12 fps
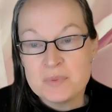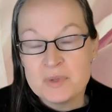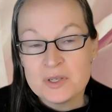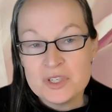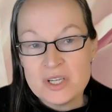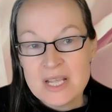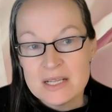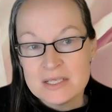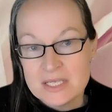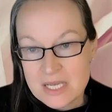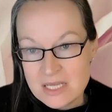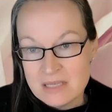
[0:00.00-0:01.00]
because you can't
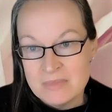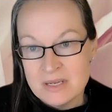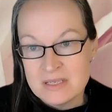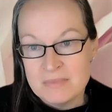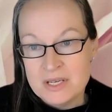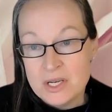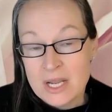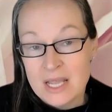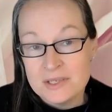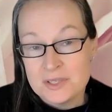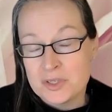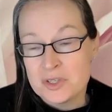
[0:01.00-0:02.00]
see them doesn't mean
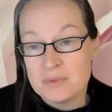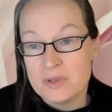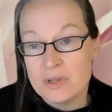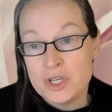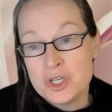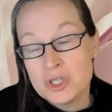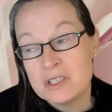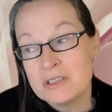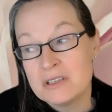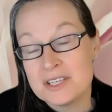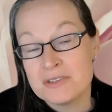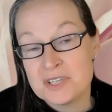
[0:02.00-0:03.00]
you shouldn't
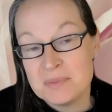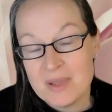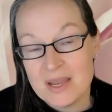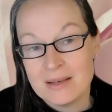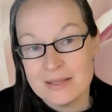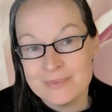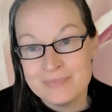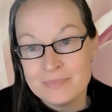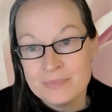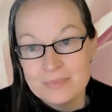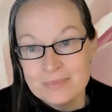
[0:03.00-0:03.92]
disrespect them.